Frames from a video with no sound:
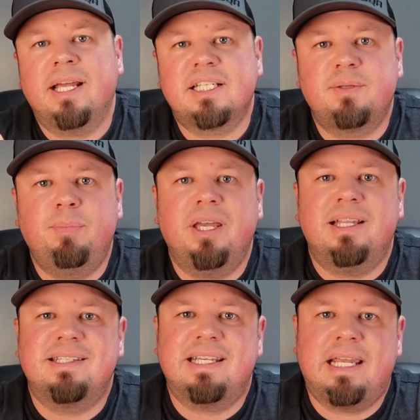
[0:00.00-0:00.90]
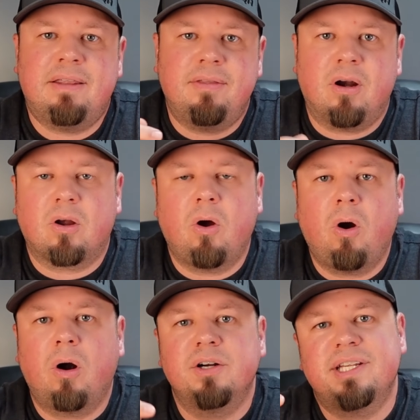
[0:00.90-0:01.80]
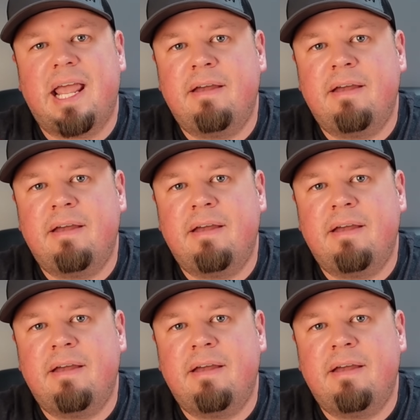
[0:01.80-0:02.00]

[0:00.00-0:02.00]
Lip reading: expense in their cars